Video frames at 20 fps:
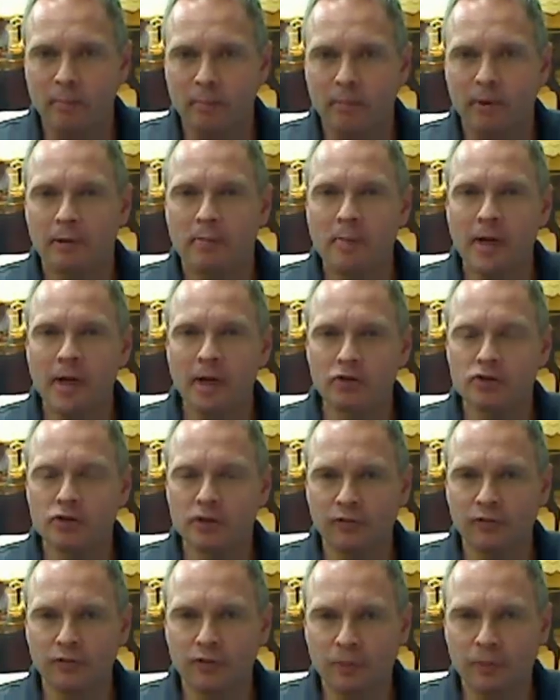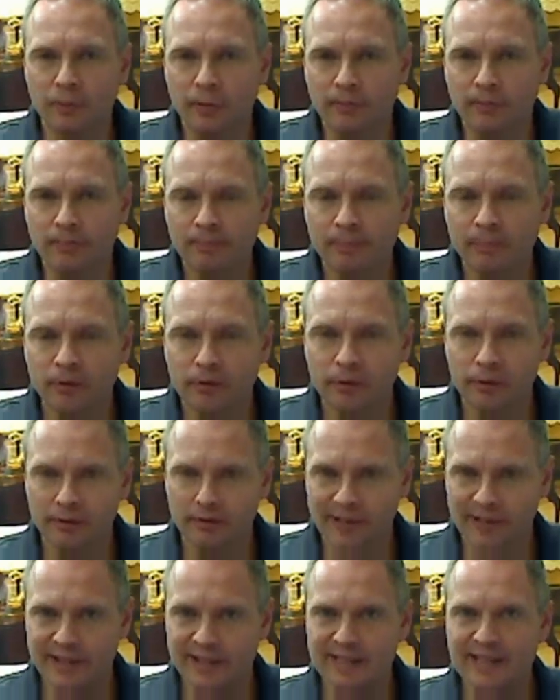But imagine, if you will, you're
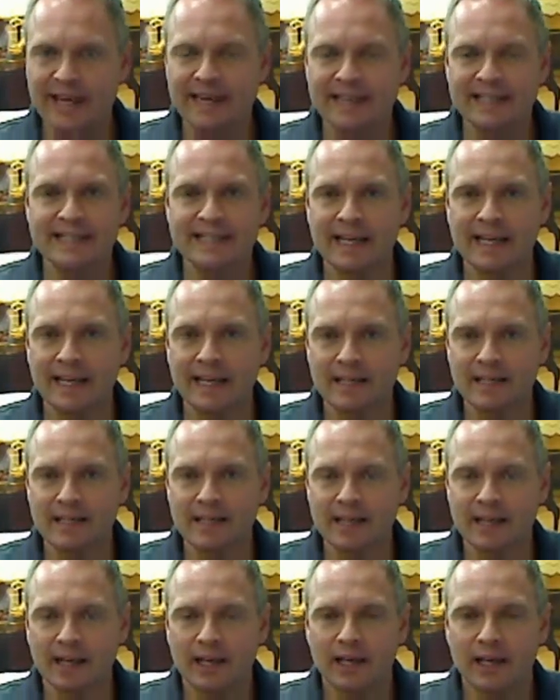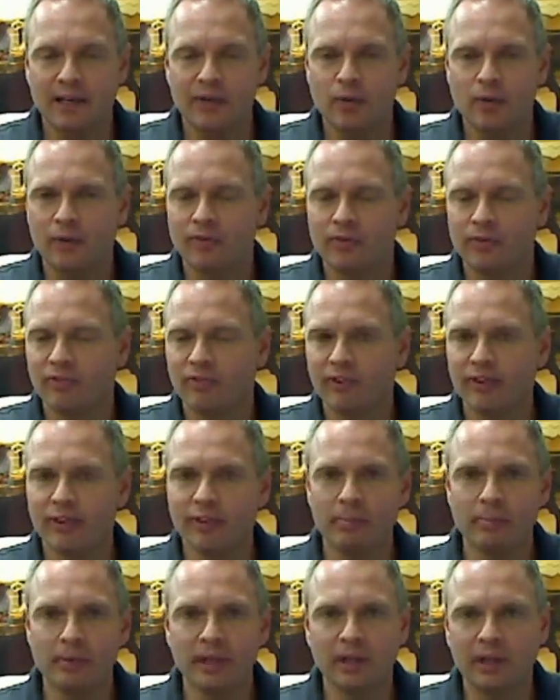living in the United States and you have the
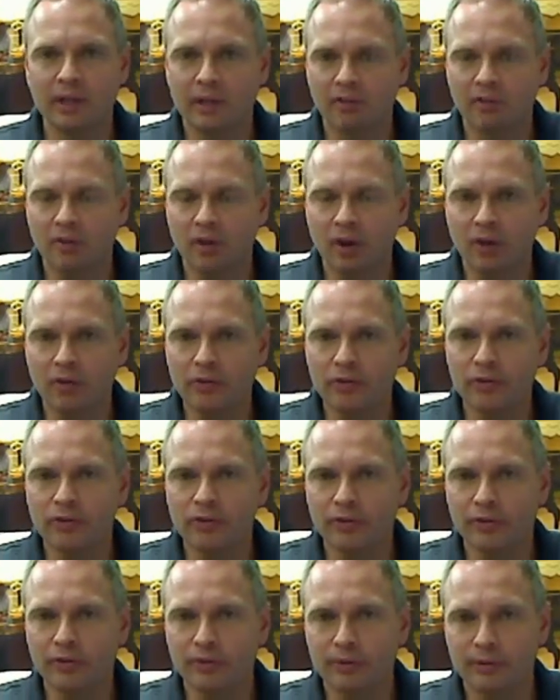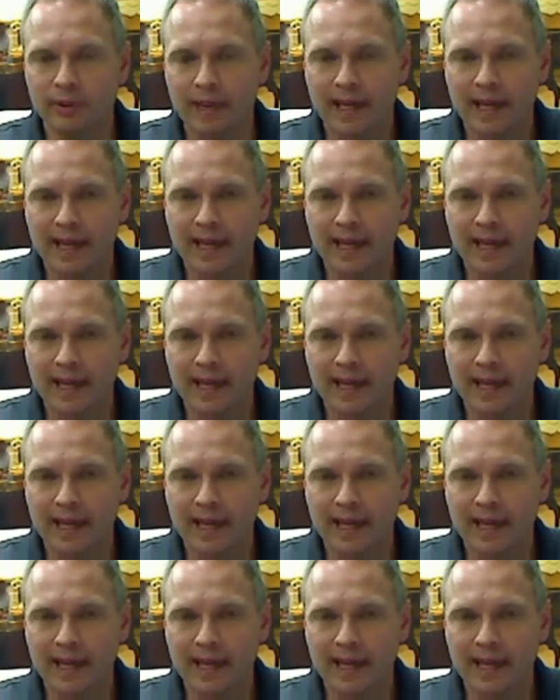availability of all this food.